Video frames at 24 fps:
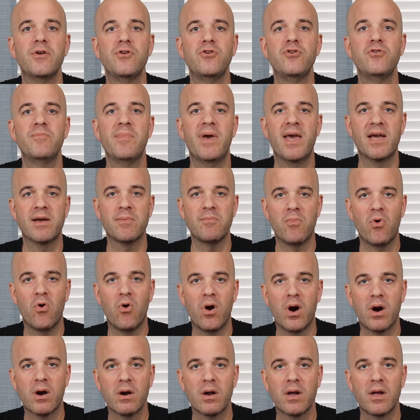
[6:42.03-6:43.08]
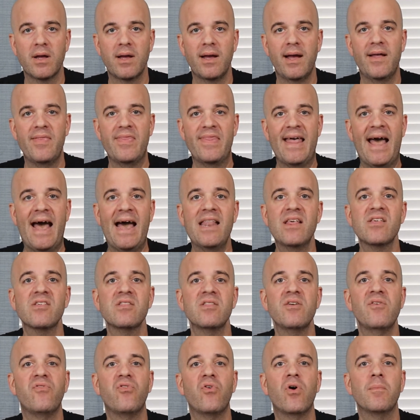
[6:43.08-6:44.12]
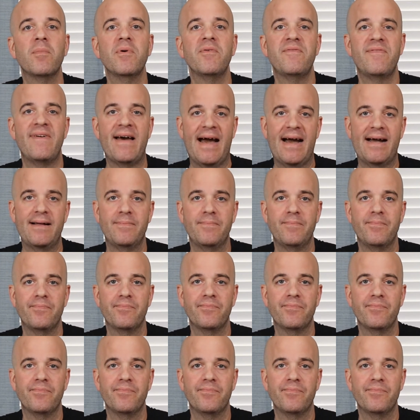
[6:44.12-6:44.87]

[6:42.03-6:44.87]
you make more. And that is in the form of fat.